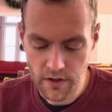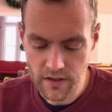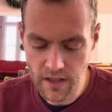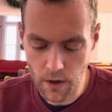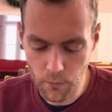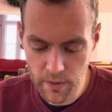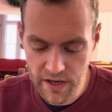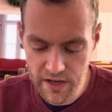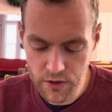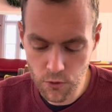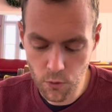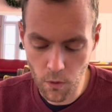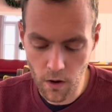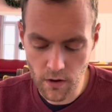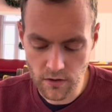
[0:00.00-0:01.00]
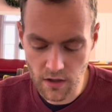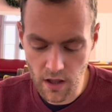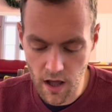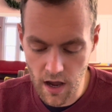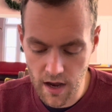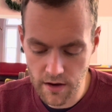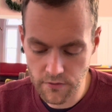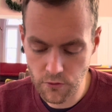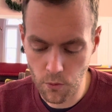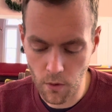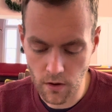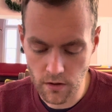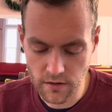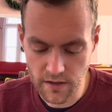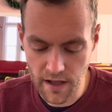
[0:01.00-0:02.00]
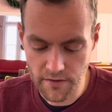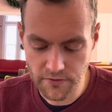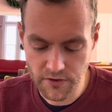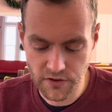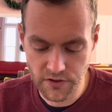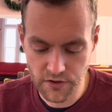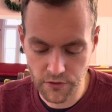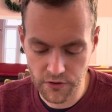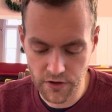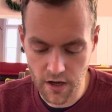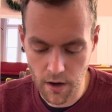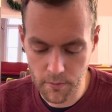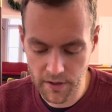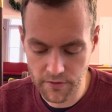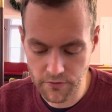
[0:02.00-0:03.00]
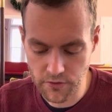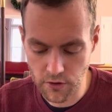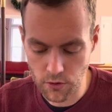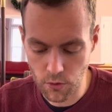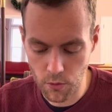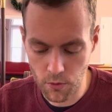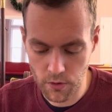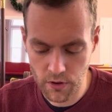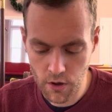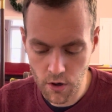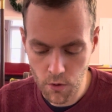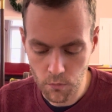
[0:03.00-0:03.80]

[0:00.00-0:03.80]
that we who are alive, who are left until the coming of the Lord,